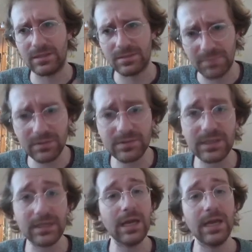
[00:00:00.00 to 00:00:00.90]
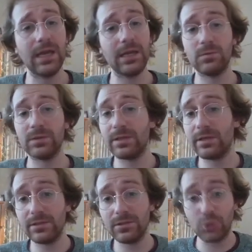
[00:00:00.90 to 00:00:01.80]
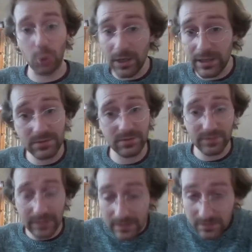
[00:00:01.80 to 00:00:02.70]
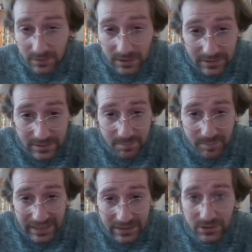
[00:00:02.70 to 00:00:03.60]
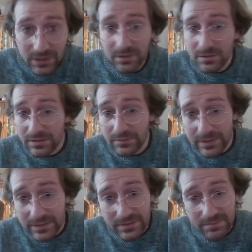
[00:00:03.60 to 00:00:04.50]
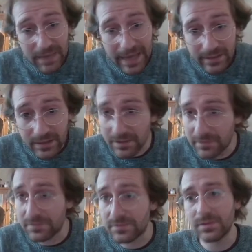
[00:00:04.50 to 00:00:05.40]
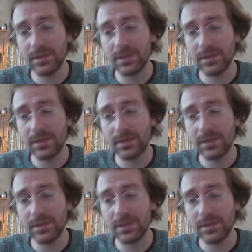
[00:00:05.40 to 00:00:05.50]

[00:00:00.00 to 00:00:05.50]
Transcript: building? And what are the joys of, like, look at the picture, look at where this man lives.